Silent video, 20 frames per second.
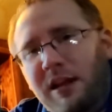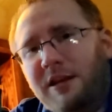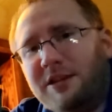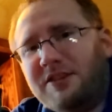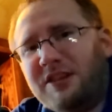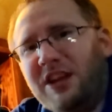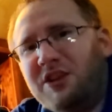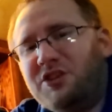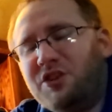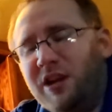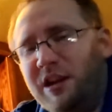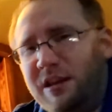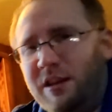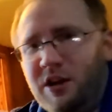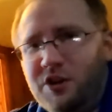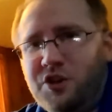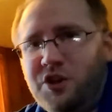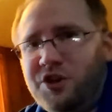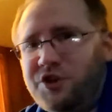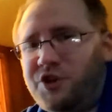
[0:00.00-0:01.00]
Essentially,
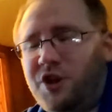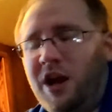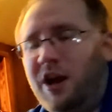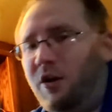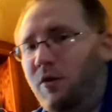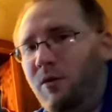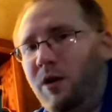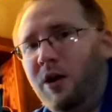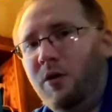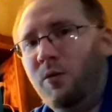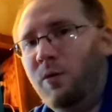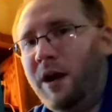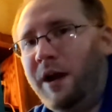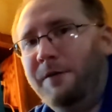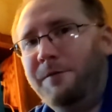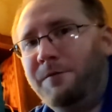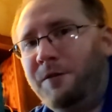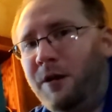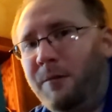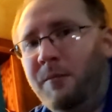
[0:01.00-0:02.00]
they're just trying to run
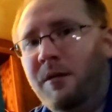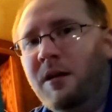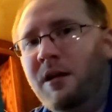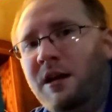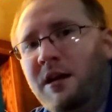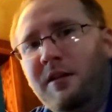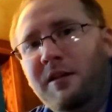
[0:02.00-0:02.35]
away from